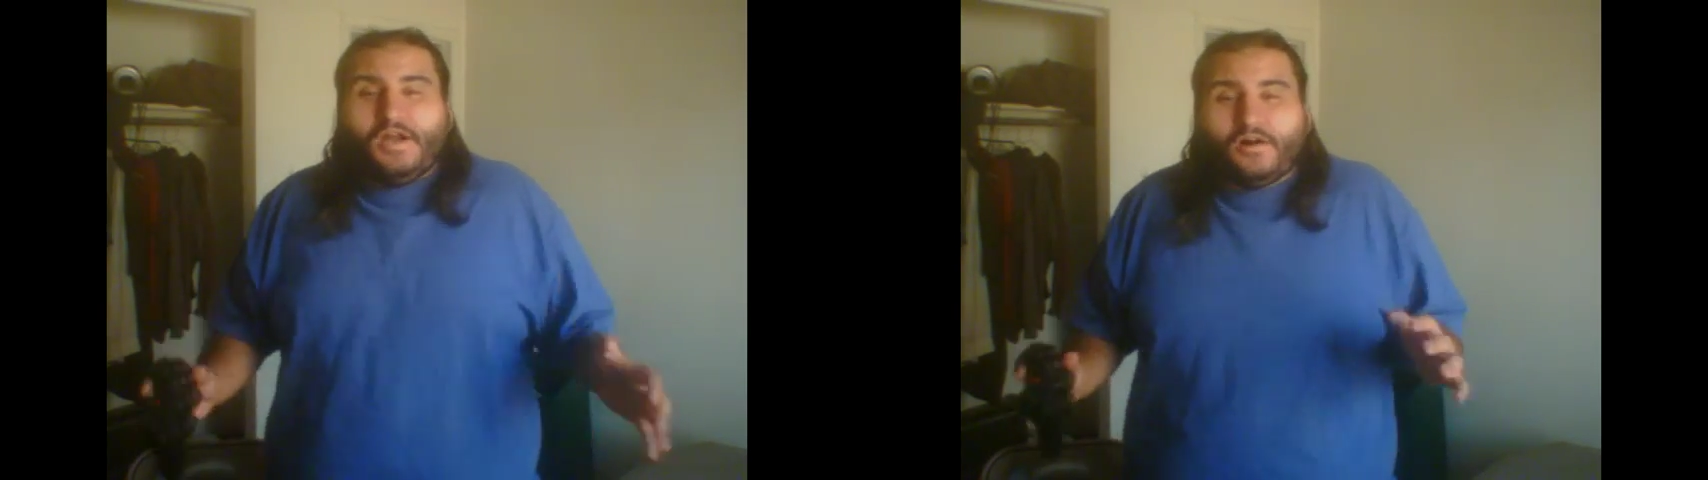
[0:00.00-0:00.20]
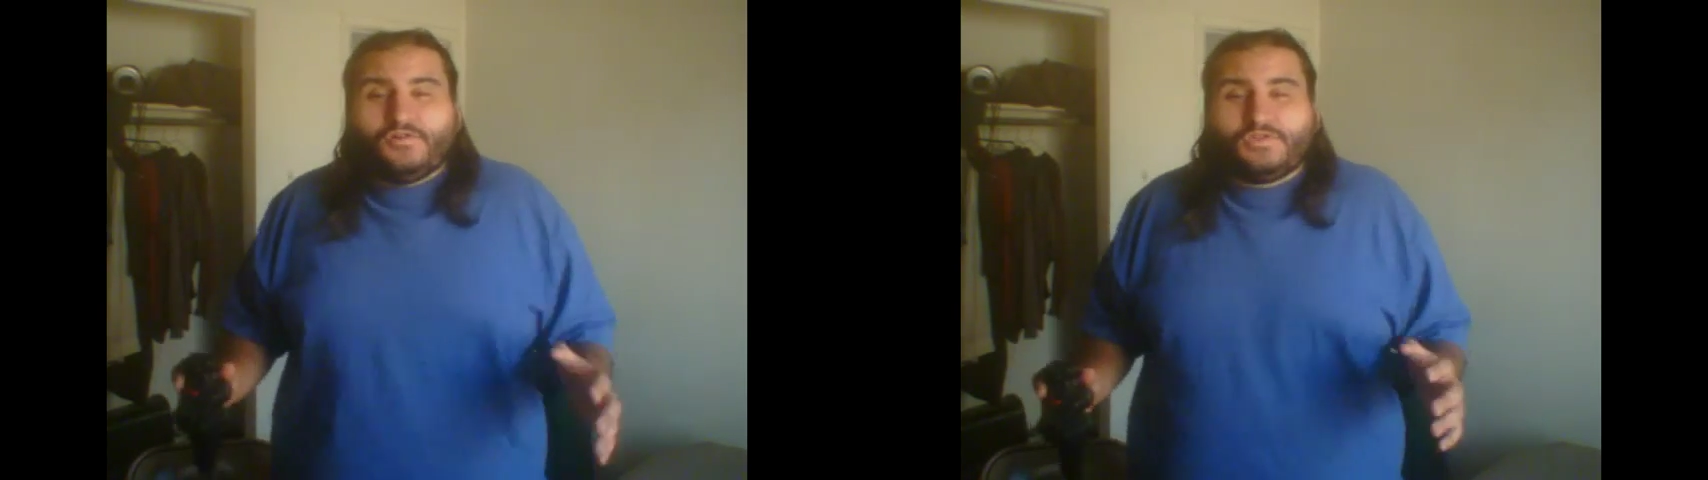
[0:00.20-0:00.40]

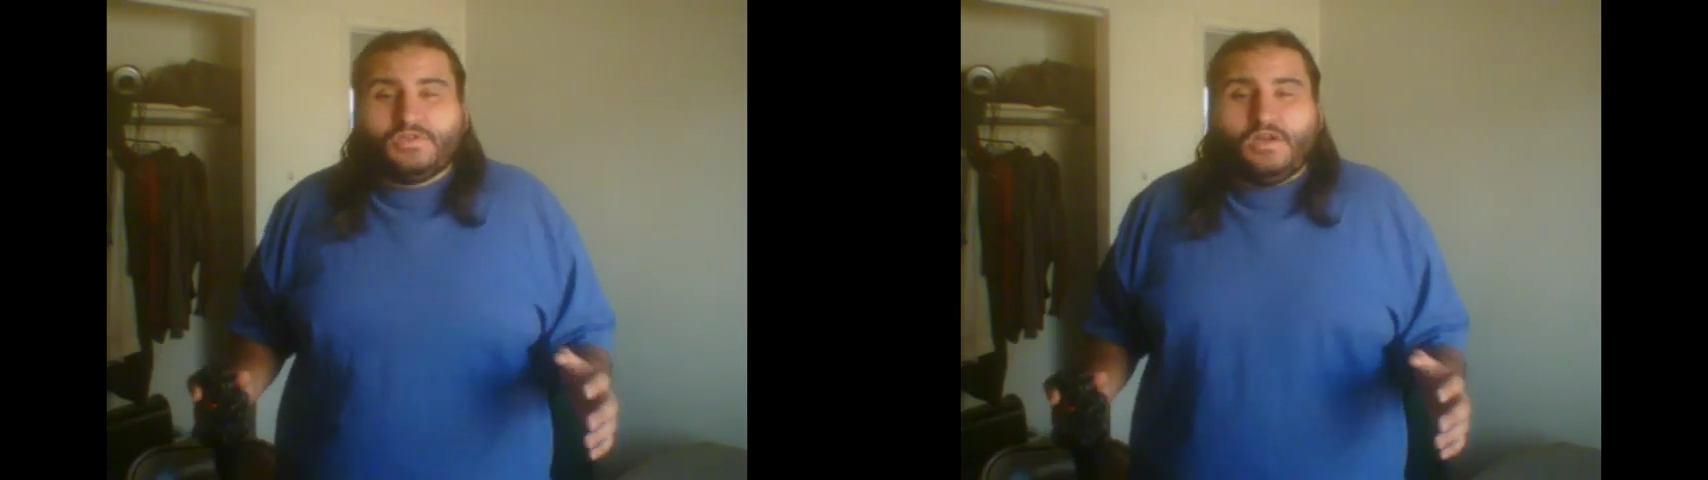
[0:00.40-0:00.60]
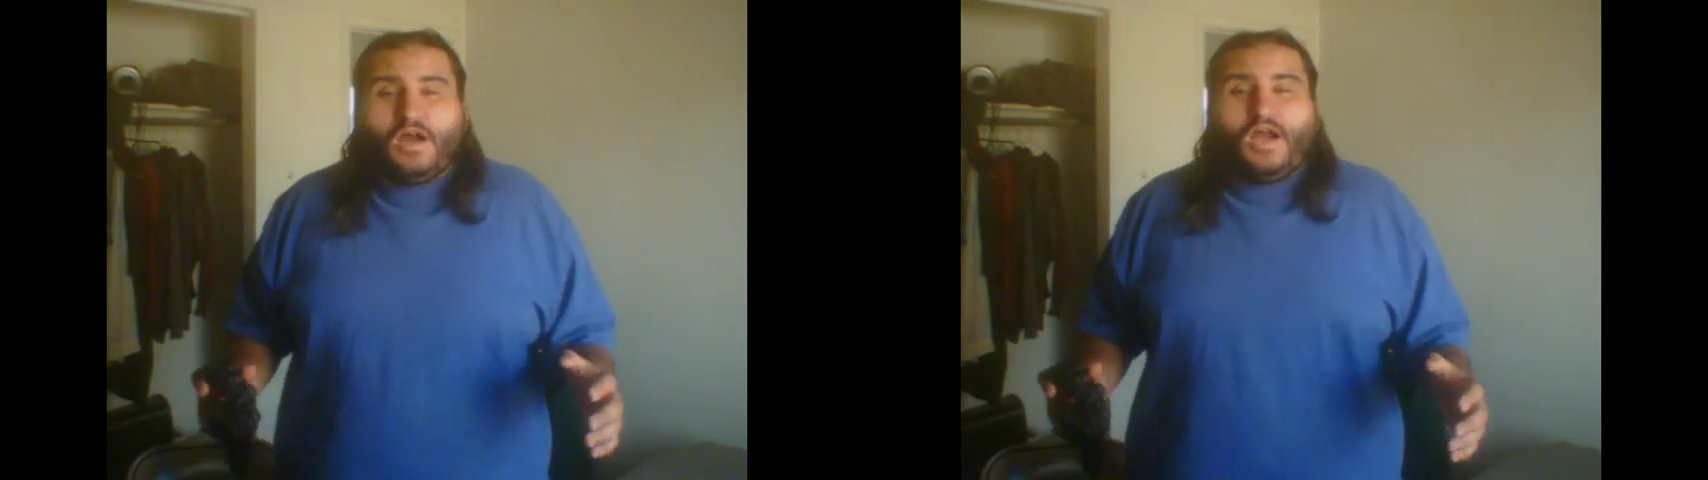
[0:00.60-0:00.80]
else.
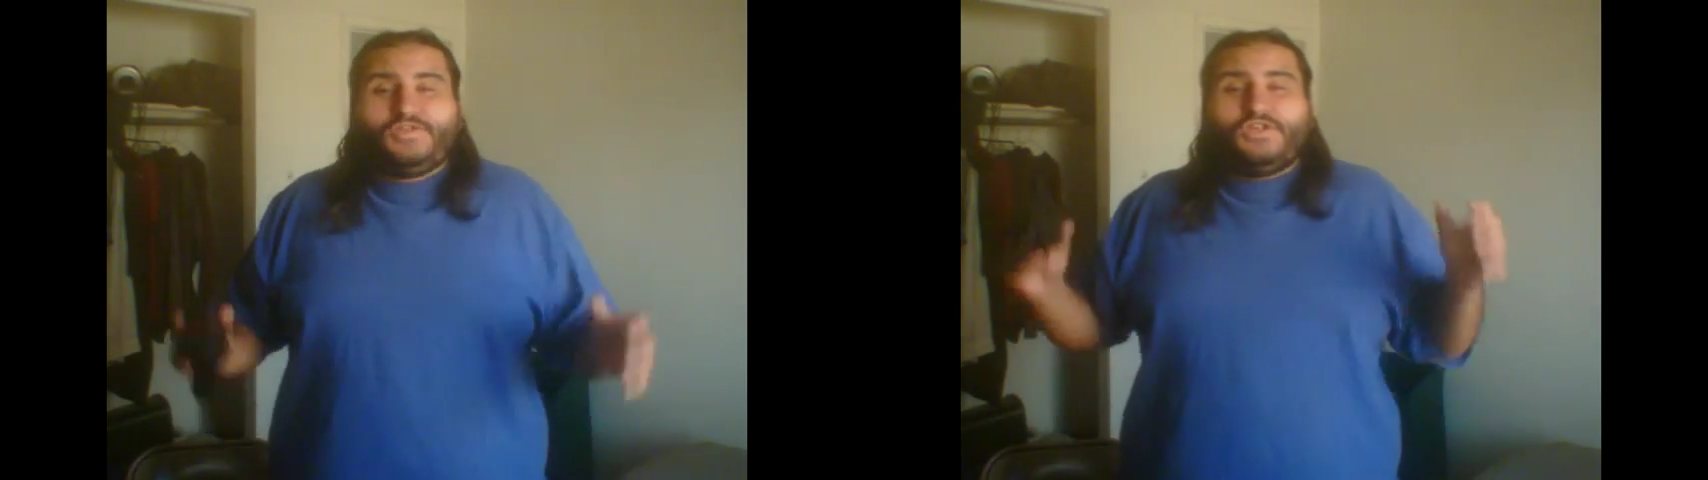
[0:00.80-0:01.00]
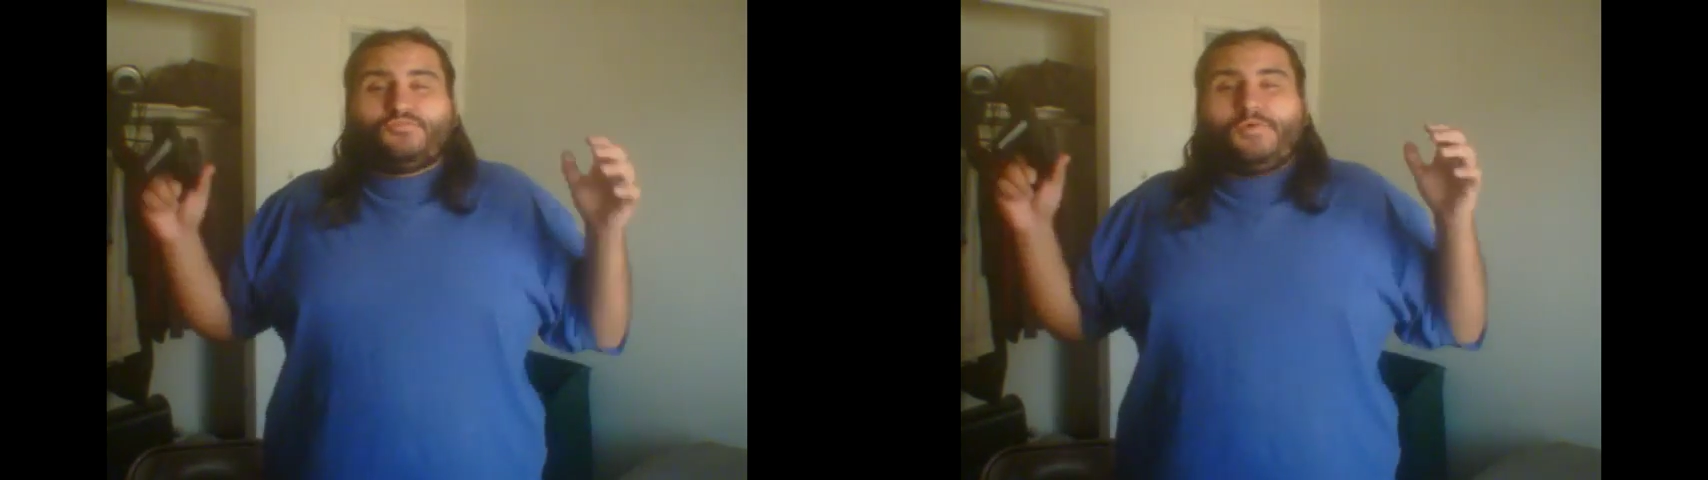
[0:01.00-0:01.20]

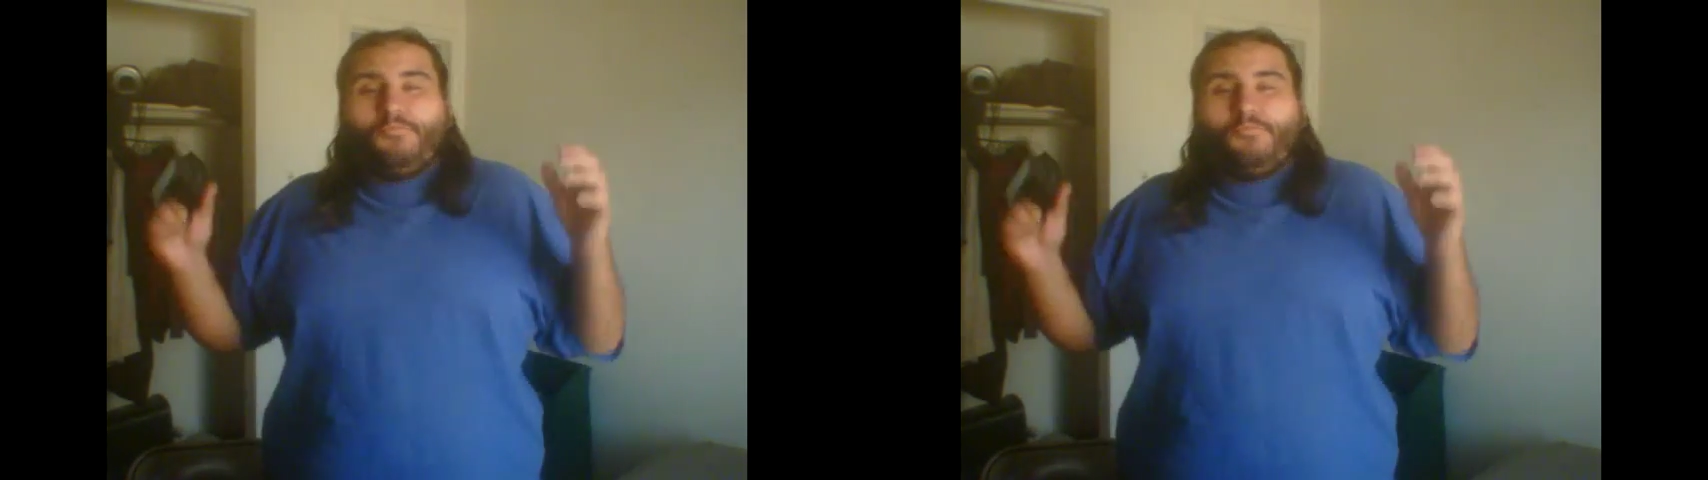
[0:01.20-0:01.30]
I just